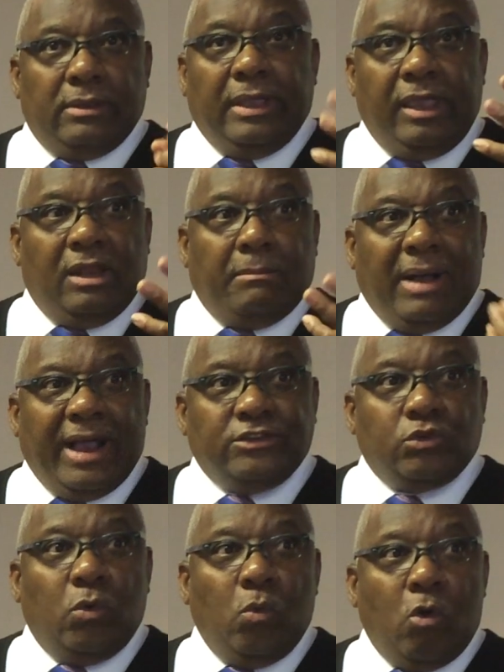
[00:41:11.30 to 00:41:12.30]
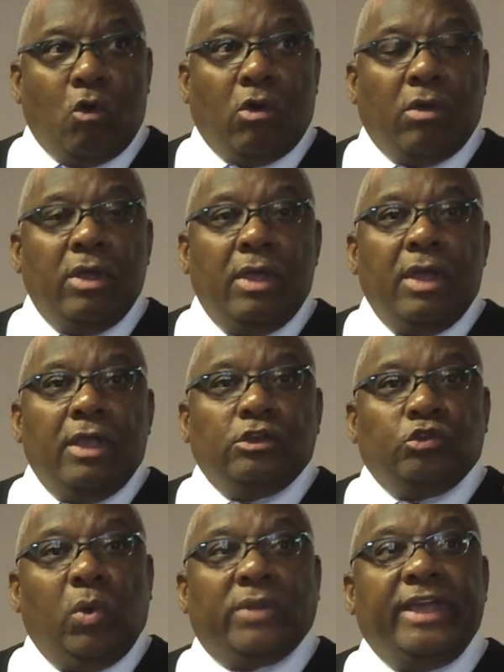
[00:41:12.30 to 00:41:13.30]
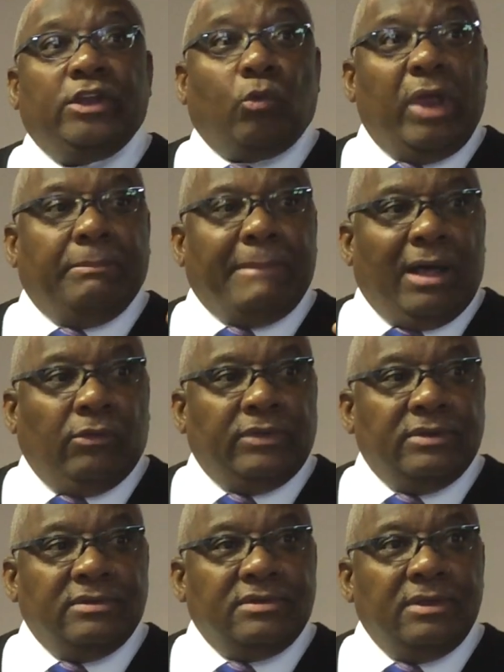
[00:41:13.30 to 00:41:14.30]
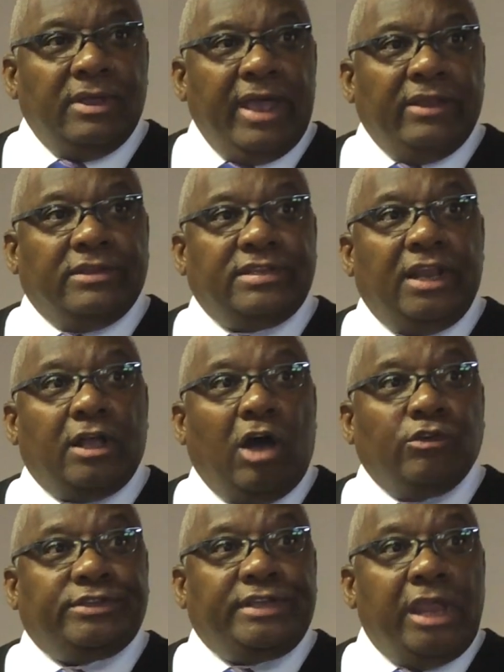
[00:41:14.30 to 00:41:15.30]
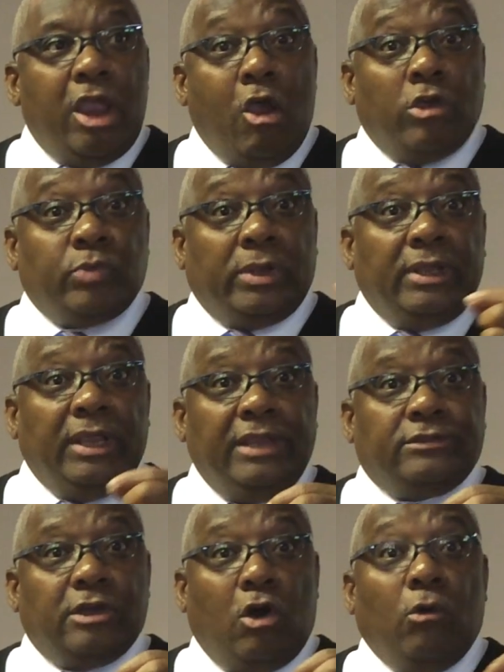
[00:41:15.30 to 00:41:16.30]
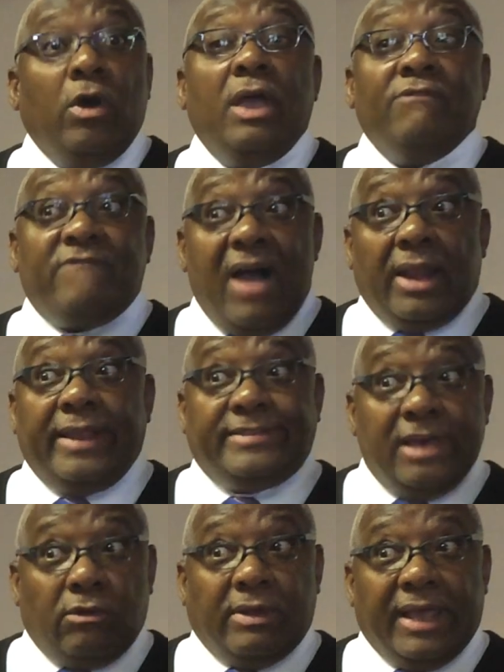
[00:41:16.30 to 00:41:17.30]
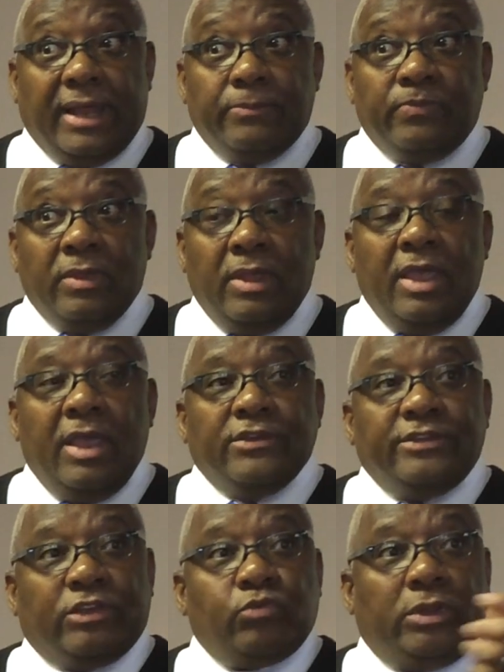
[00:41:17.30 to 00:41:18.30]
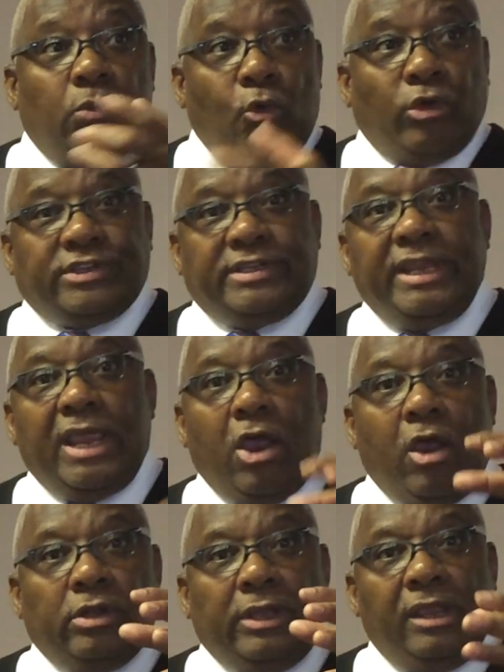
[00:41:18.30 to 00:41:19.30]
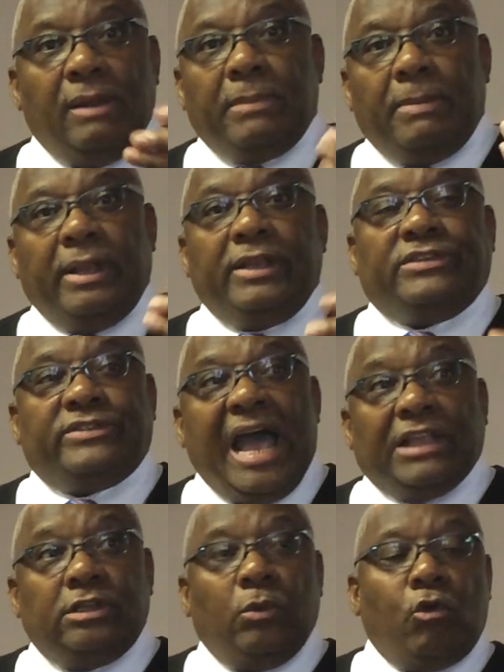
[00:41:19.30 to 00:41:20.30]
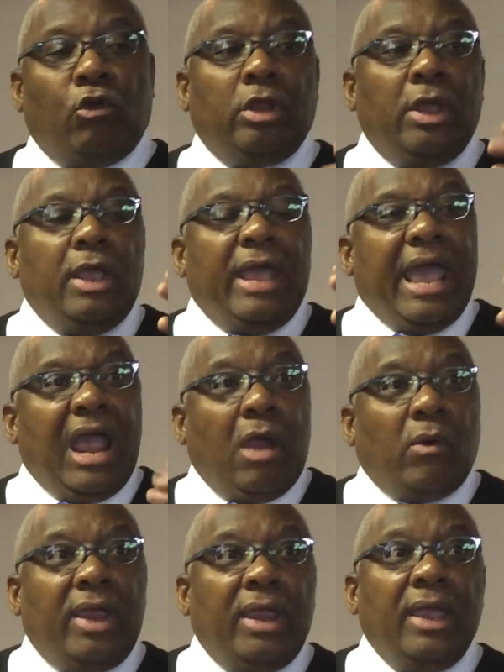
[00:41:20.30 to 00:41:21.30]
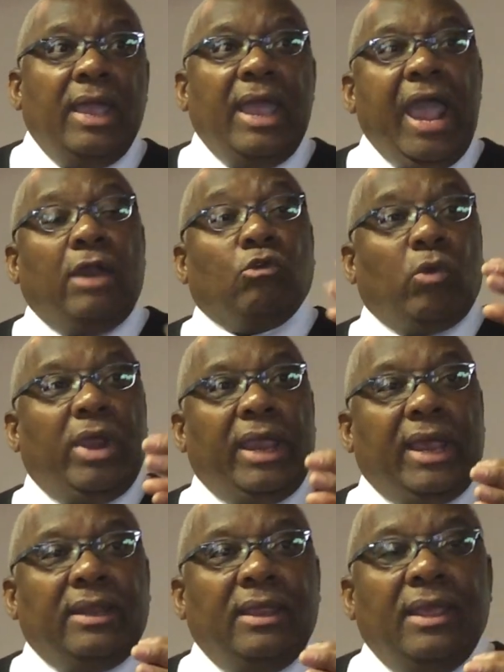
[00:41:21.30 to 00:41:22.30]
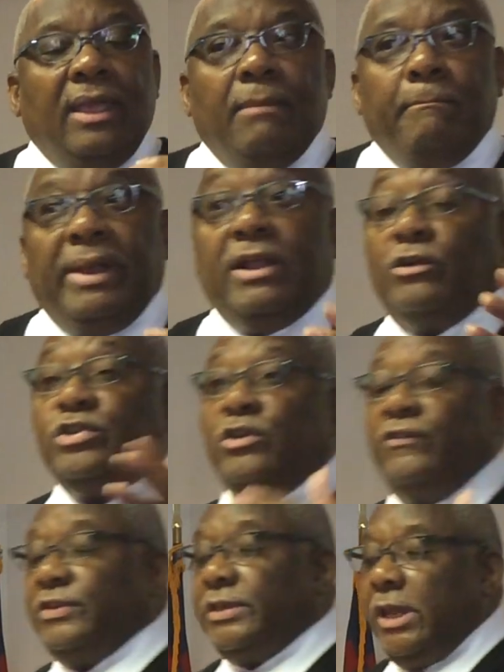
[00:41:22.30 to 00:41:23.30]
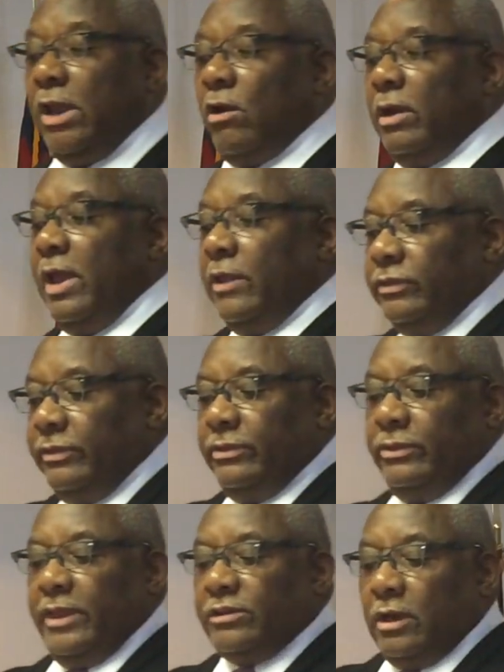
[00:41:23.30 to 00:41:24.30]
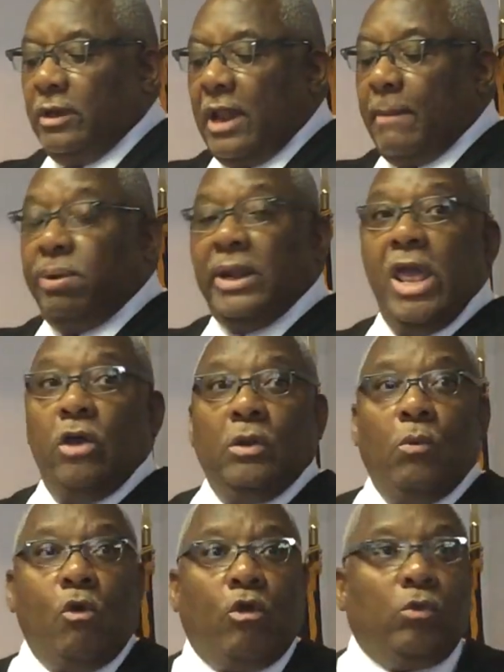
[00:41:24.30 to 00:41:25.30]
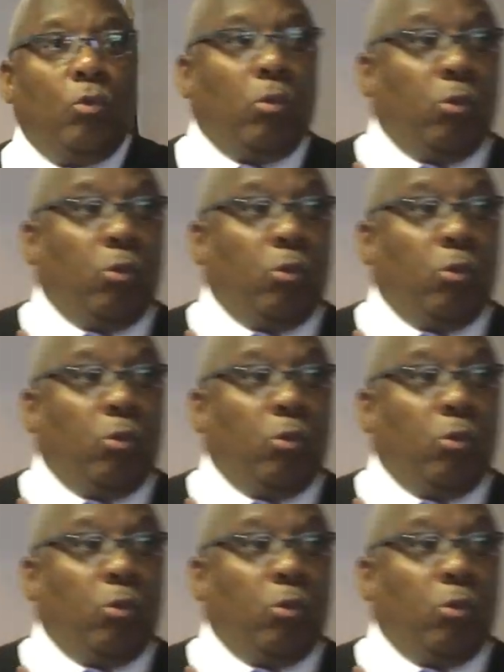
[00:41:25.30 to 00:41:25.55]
The Edomites dwelt in the Red Mountains, and the city called Seir is what Esau finally settled that. That's where the word Seir and Edom come in. It's tied to the word hairy and red. But also, you can see here, there's a lot of play on the word